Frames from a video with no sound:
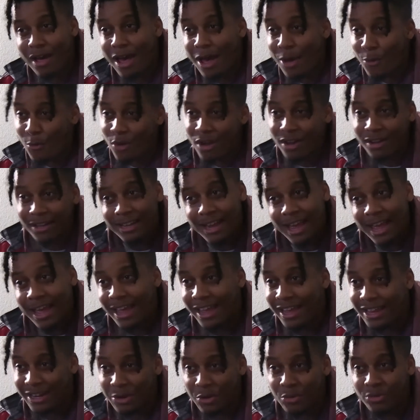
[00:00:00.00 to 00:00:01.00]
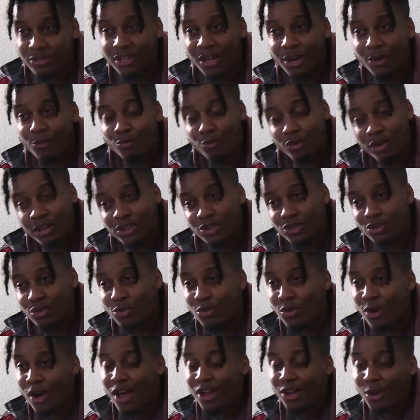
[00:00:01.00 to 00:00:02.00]
I want that. And it was the
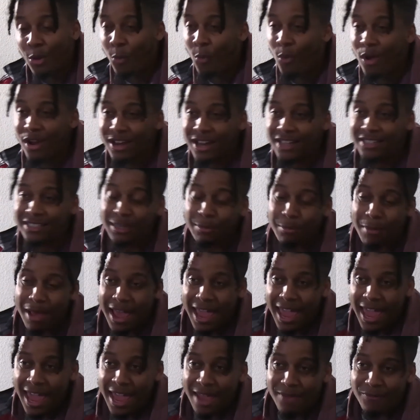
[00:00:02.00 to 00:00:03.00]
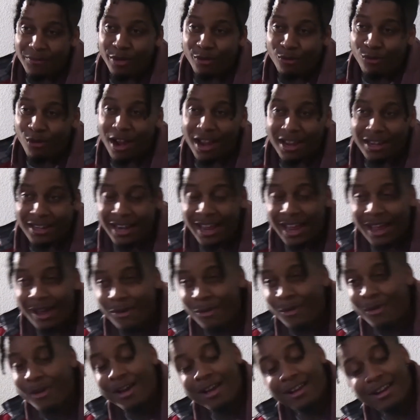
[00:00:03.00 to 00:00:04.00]
original, the one that's in my avenue right
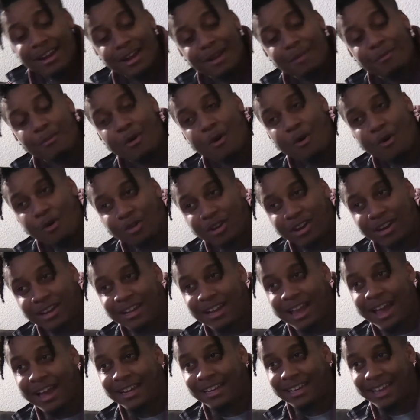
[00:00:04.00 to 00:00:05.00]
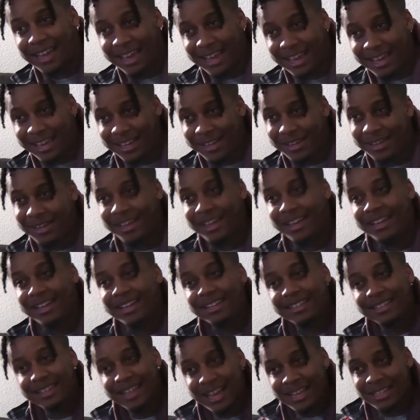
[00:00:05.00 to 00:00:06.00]
now, and I'm holding like that.
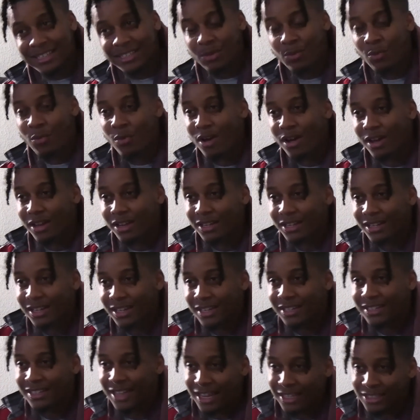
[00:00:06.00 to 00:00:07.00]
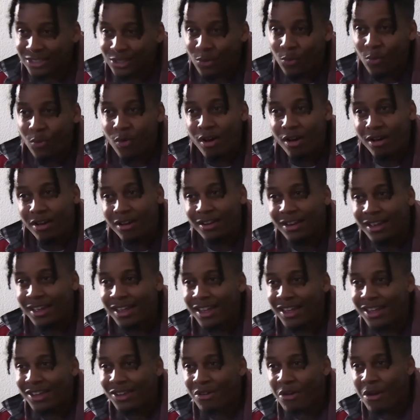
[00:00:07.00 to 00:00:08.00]
Mm-hmm. That's the one. That's the one.
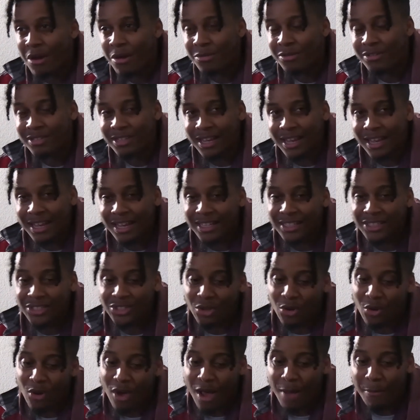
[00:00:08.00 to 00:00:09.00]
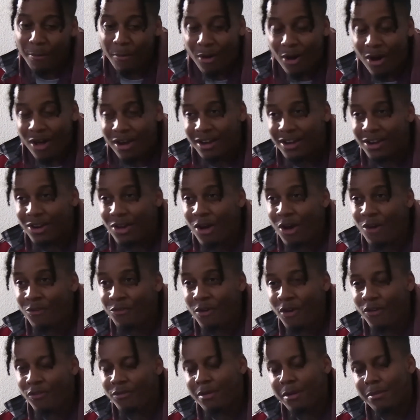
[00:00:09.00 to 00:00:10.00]
You know what I'm saying? So I bought it
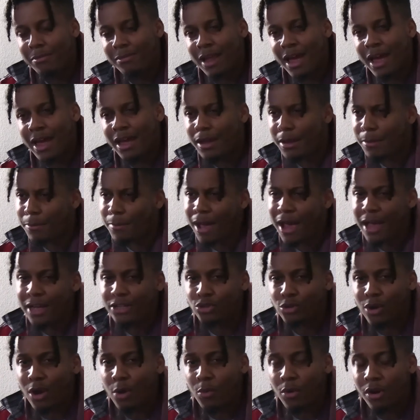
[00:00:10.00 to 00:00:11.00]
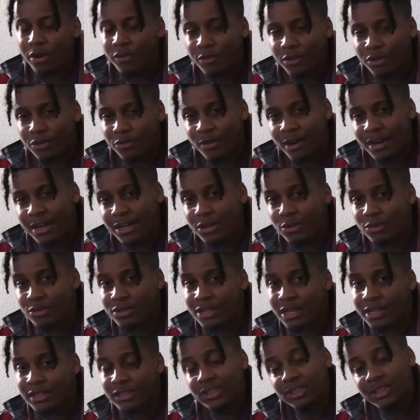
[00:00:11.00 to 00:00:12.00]
off of him. I'm like, and mind you, I work for the radio
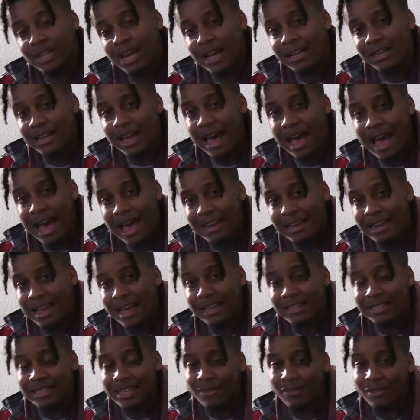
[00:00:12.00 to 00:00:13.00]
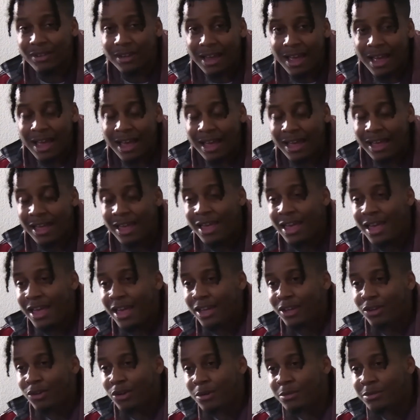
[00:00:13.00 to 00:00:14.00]
station. Shout out to Hot 979.
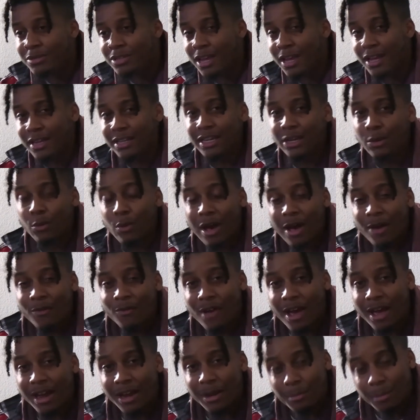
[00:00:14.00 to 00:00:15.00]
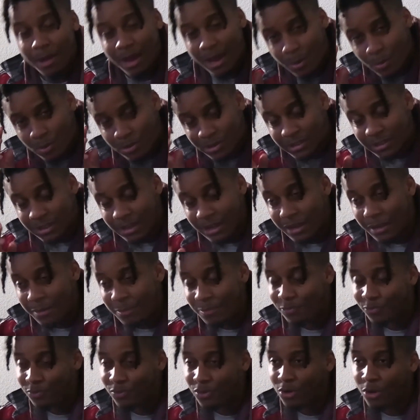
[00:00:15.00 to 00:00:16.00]
You know what I'm saying? DY Fire Man, what's
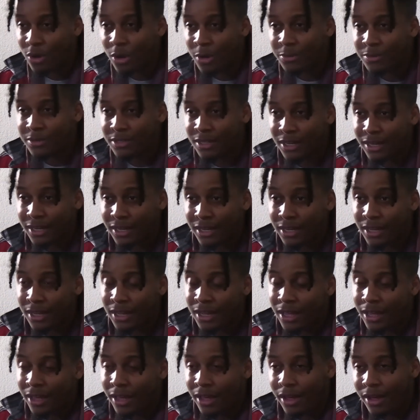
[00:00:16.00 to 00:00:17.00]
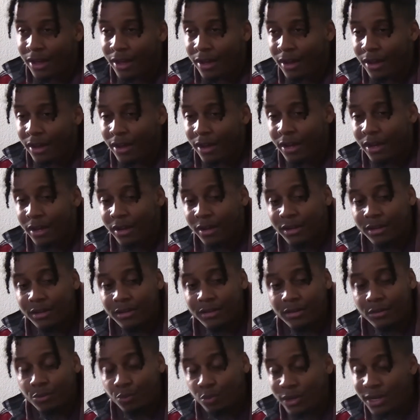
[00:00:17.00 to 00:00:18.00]
up? You know what I'm saying? Uh,
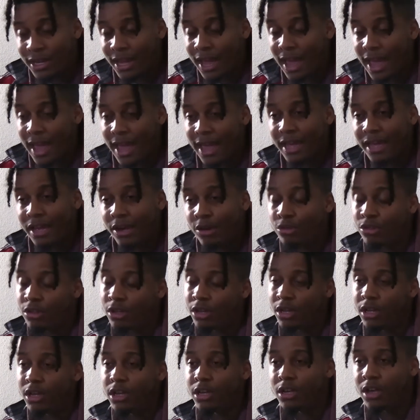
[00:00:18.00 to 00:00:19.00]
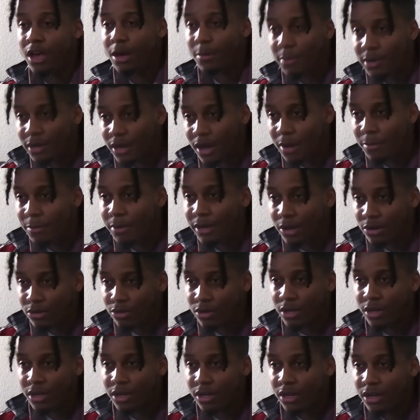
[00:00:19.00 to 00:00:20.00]
we had Hill the Hood coming up. Hill
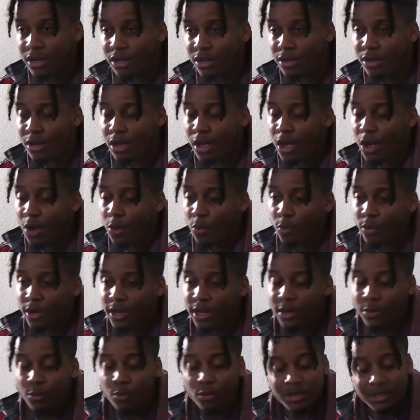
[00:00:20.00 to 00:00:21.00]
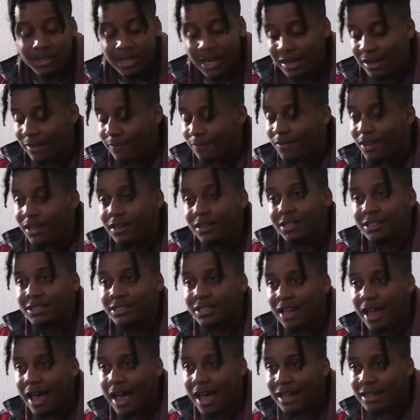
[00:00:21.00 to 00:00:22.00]
the Hood, we were selling vendor
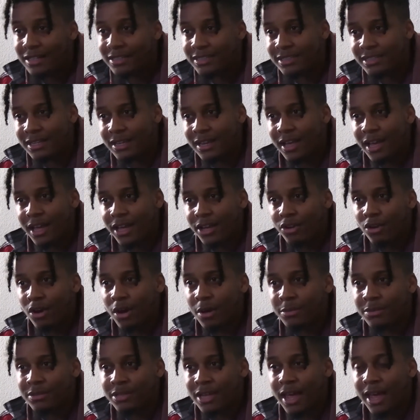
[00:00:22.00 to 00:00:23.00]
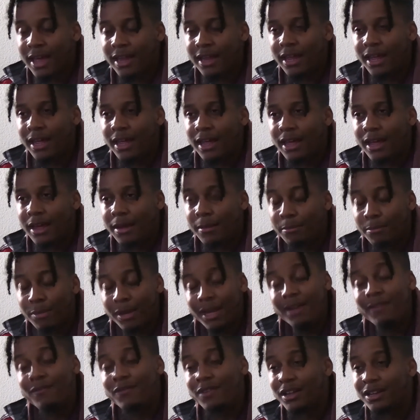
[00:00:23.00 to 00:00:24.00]
slots. You know what I'm saying? And, and
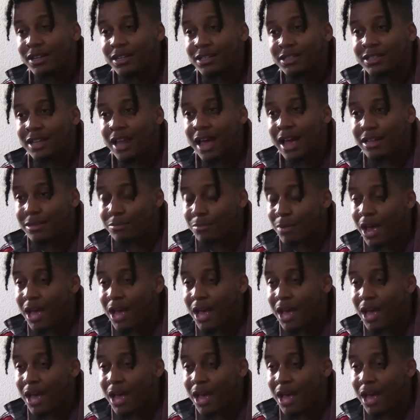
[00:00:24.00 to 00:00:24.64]
big vendor slots.